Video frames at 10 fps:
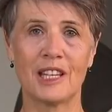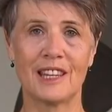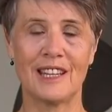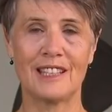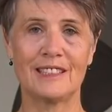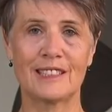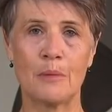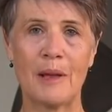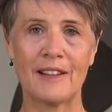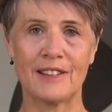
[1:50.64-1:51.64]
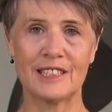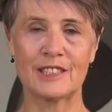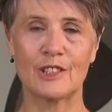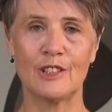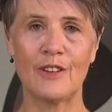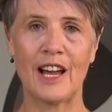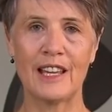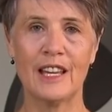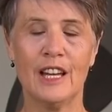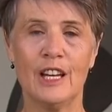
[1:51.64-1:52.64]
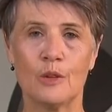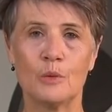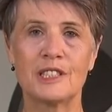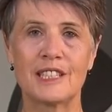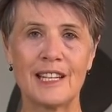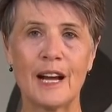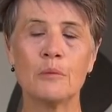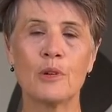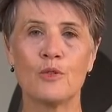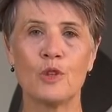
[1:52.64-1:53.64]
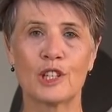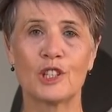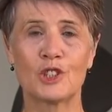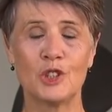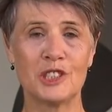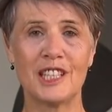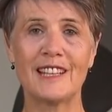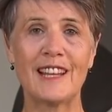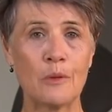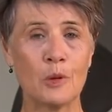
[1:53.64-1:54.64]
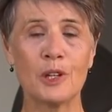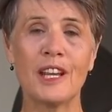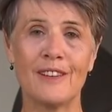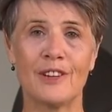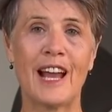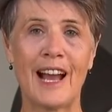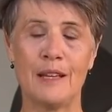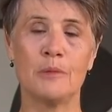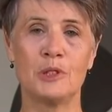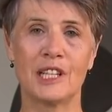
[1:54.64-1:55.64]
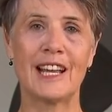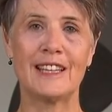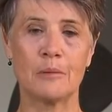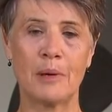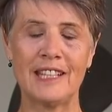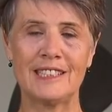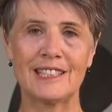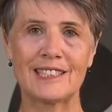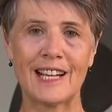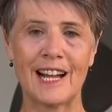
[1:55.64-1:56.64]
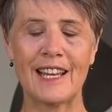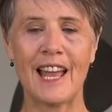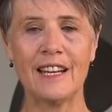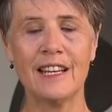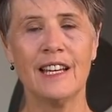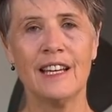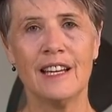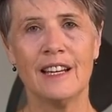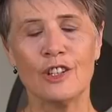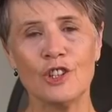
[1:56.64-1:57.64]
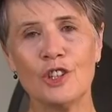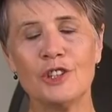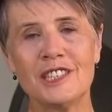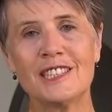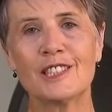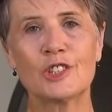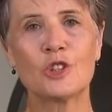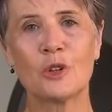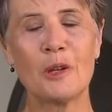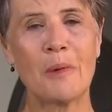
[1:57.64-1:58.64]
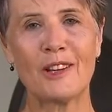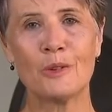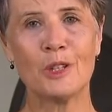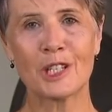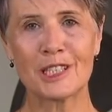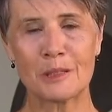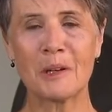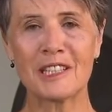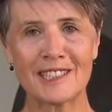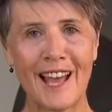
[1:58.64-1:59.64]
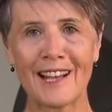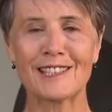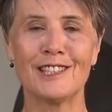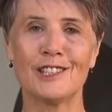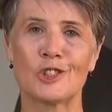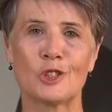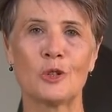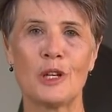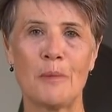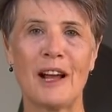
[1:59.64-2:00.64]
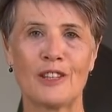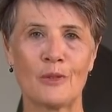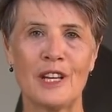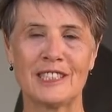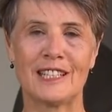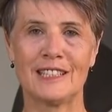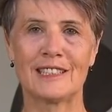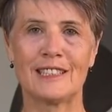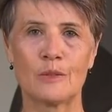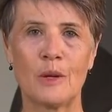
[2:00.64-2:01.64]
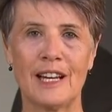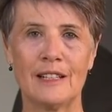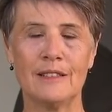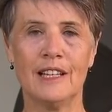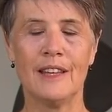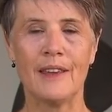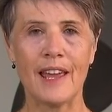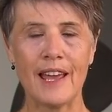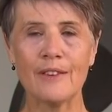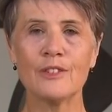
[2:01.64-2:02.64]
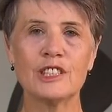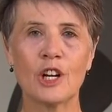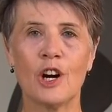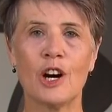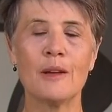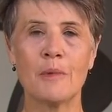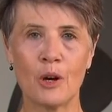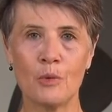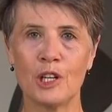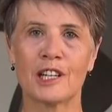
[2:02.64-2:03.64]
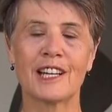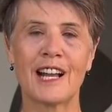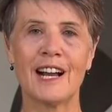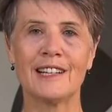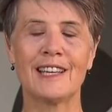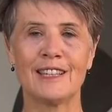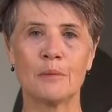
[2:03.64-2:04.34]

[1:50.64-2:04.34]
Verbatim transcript: things about this survey was the number of workers who said they weren't even able to get the basics done. And you know, this is a story about the workers, but it's actually a story about the residents as well. Every time a worker can't get the